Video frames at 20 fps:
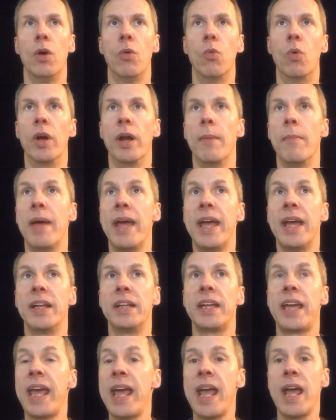What a
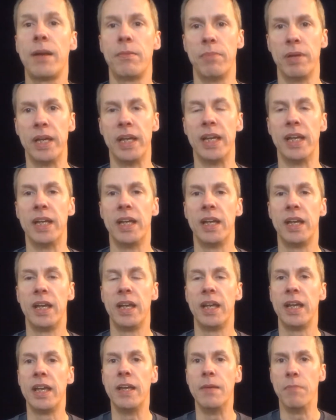man can be,
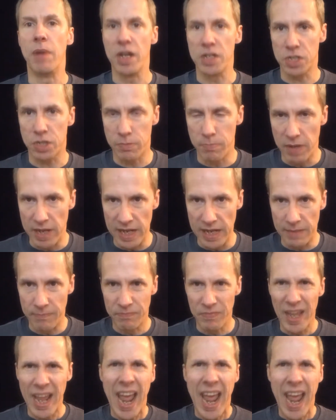he must be."